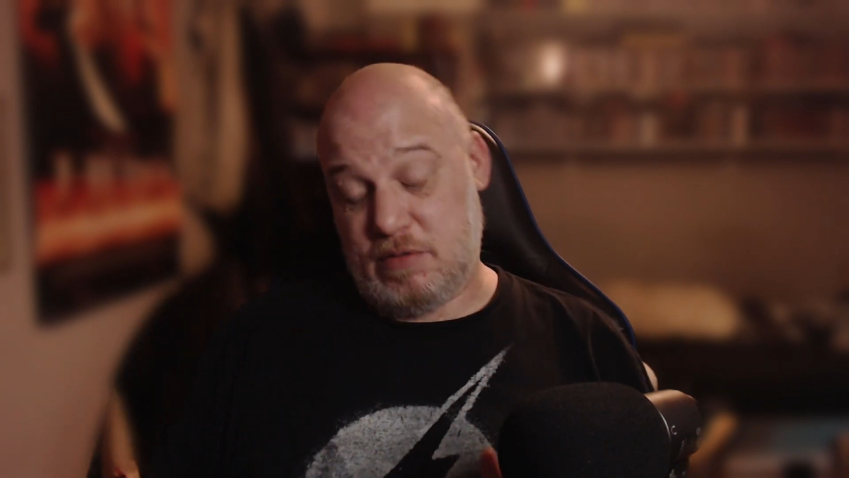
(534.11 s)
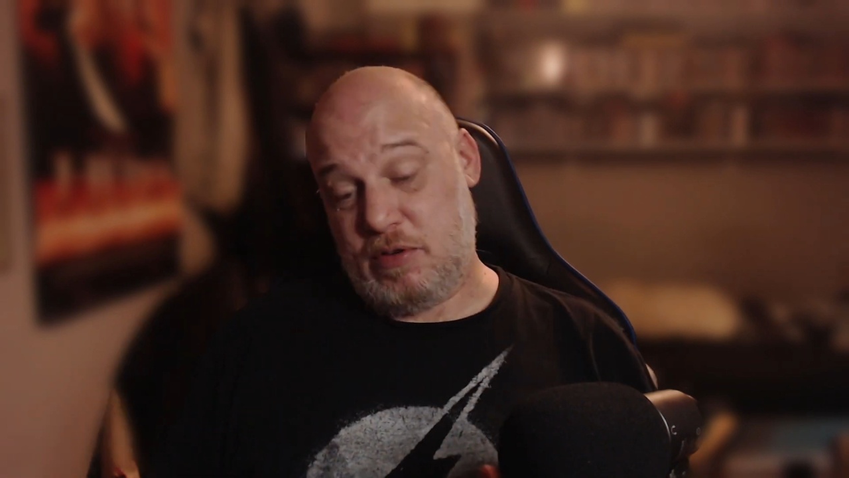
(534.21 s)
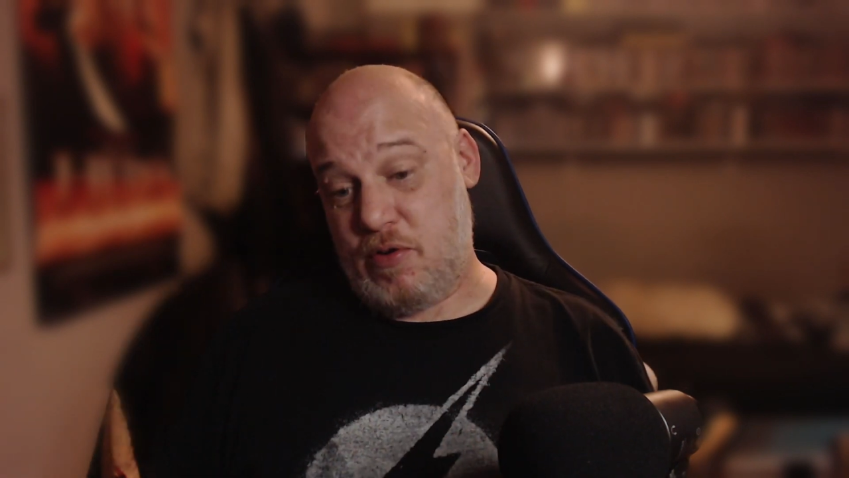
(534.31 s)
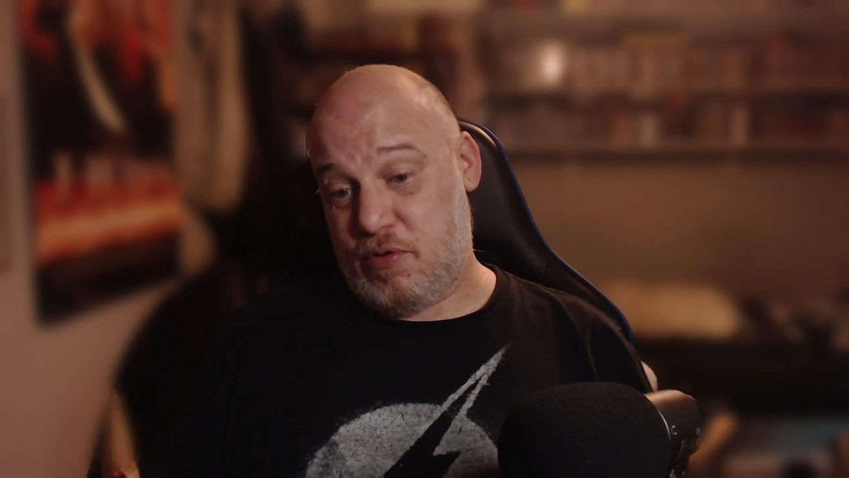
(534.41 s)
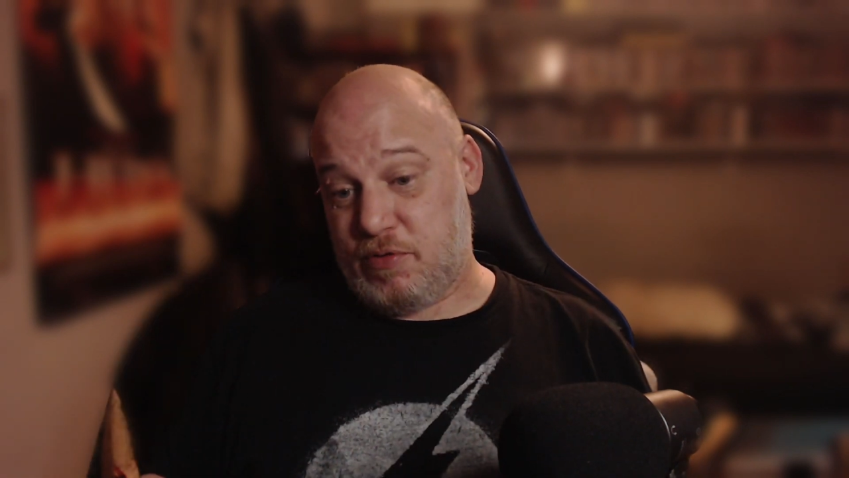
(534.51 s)

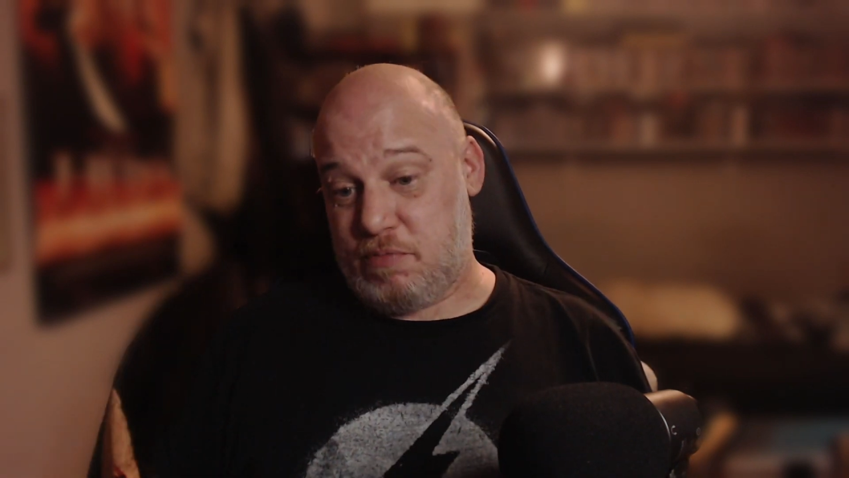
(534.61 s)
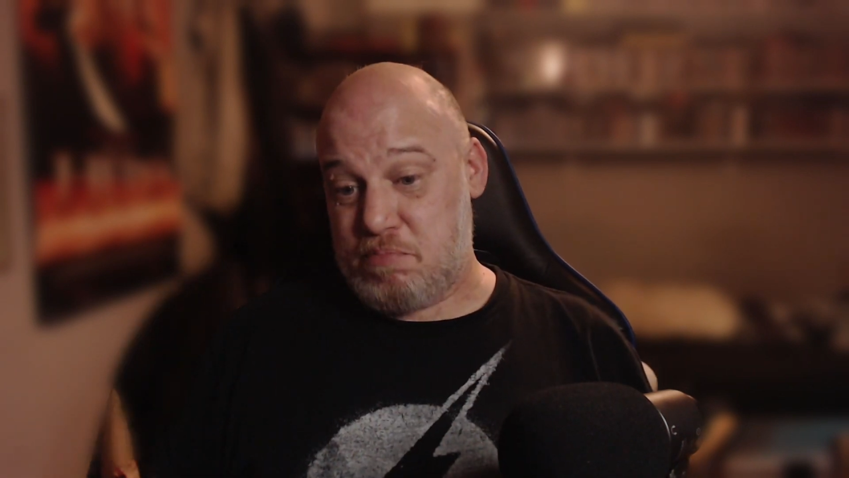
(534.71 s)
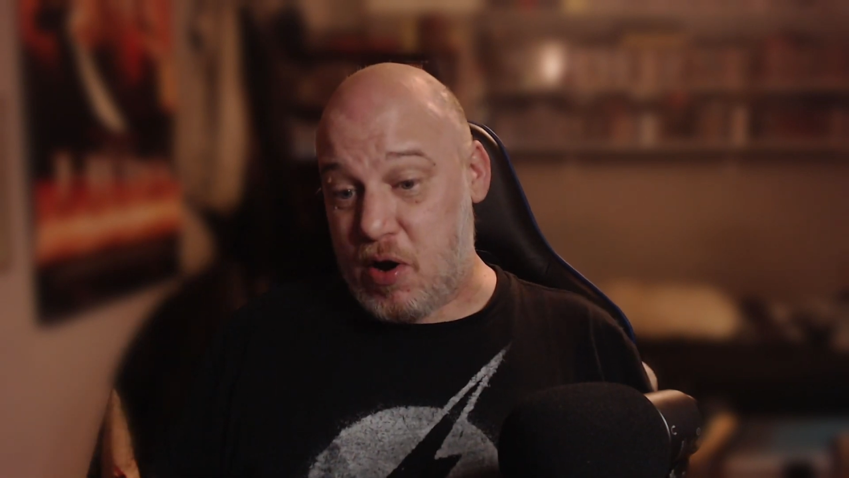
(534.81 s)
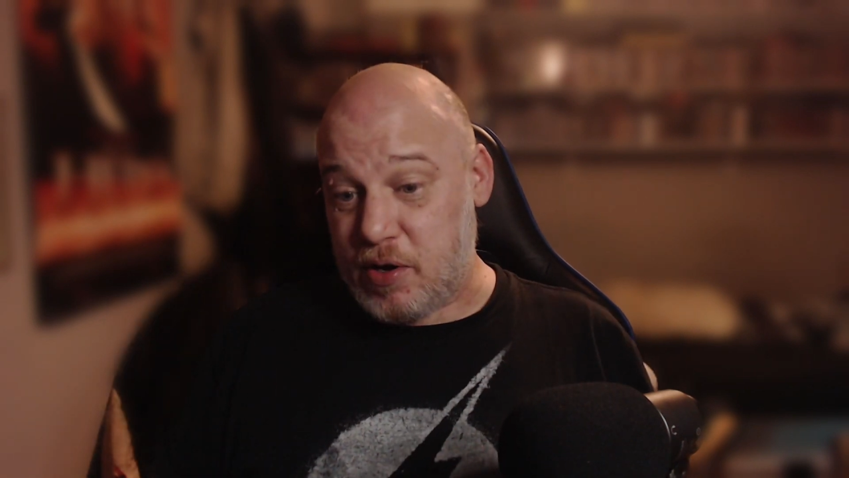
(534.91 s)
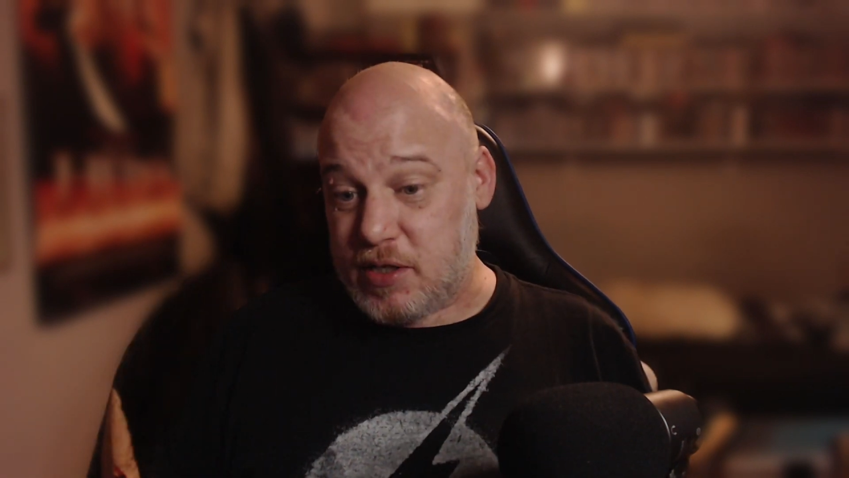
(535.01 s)
on
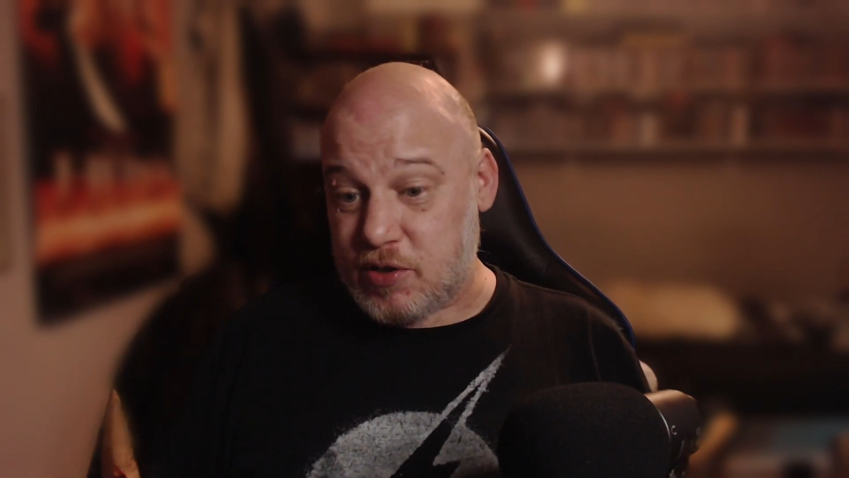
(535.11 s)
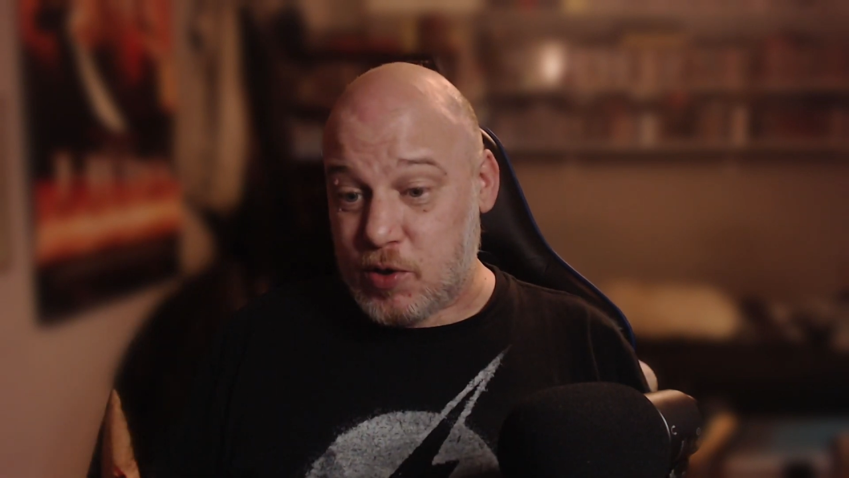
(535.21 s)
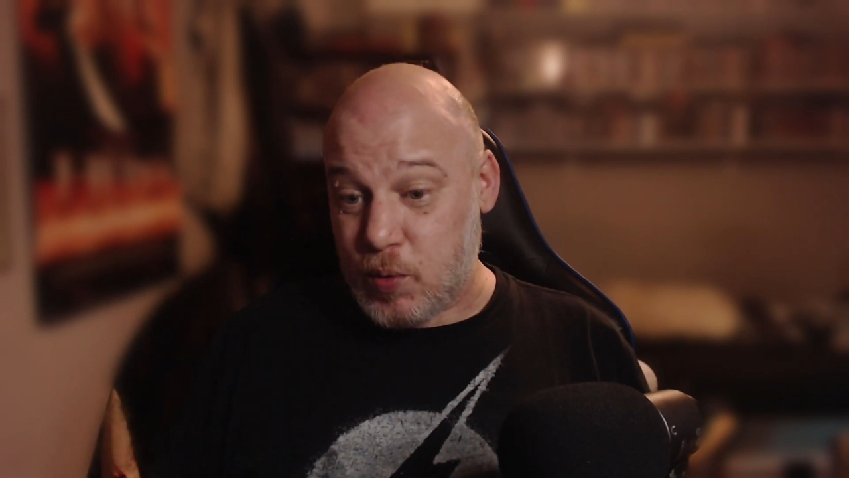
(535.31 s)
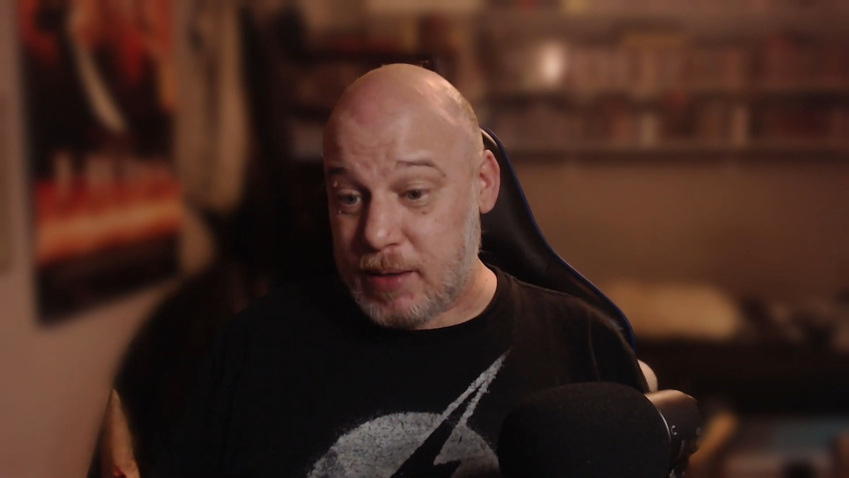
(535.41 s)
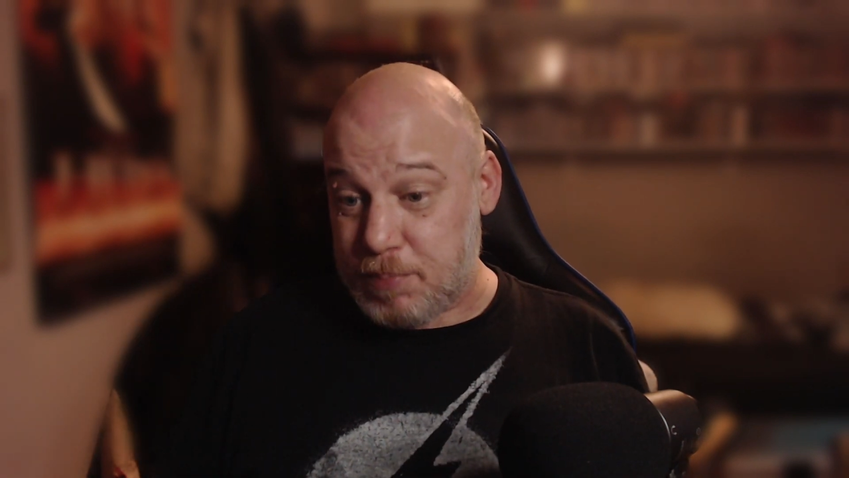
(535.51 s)
minor
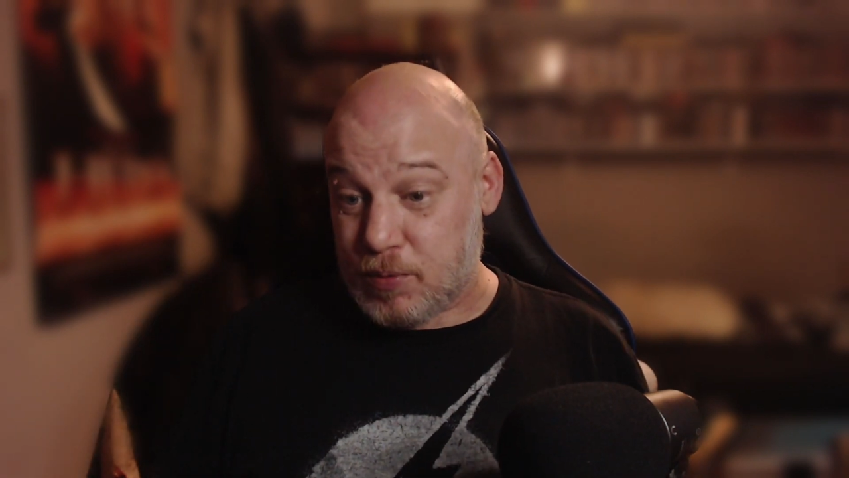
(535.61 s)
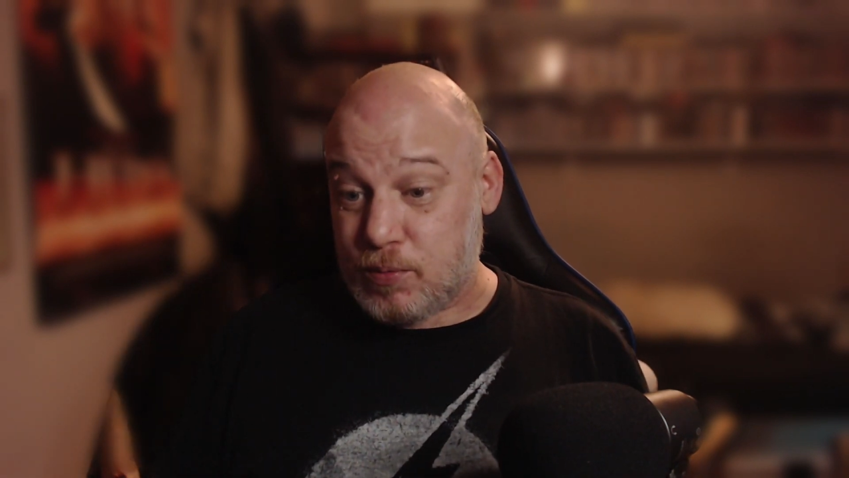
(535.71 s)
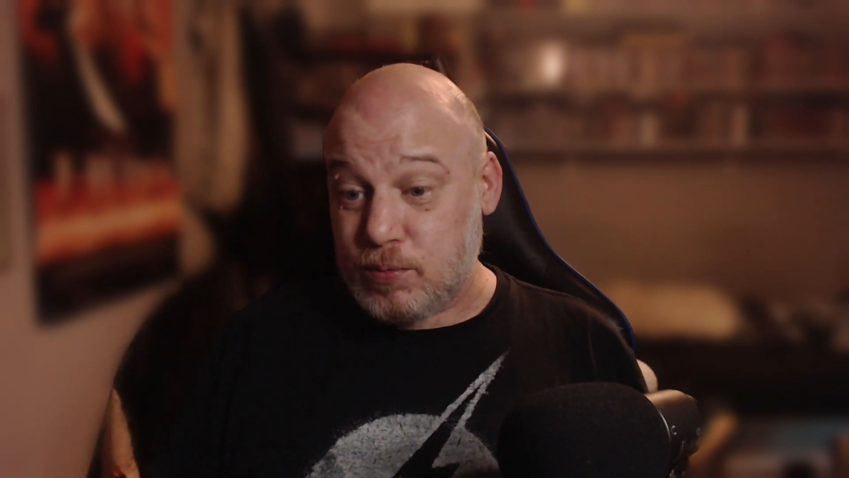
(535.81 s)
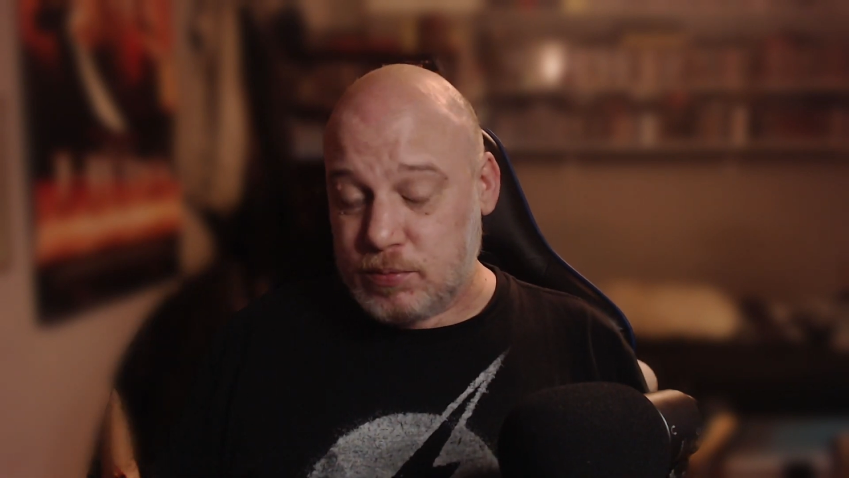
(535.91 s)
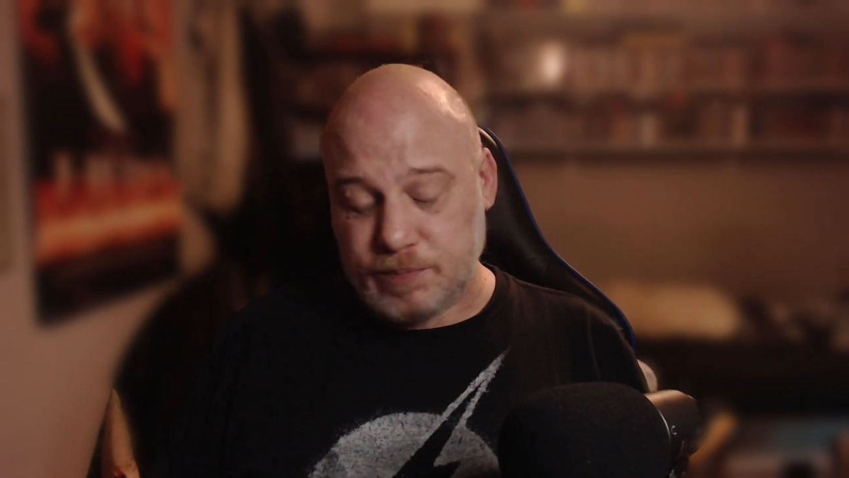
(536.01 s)

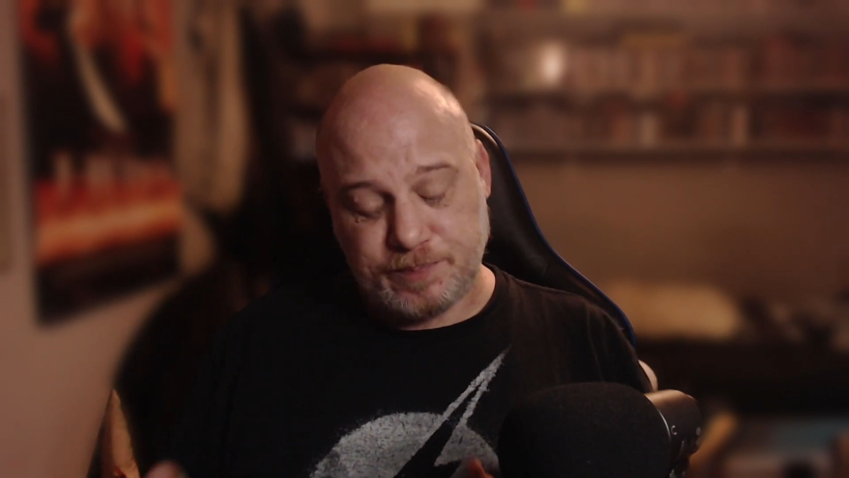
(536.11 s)
quibble,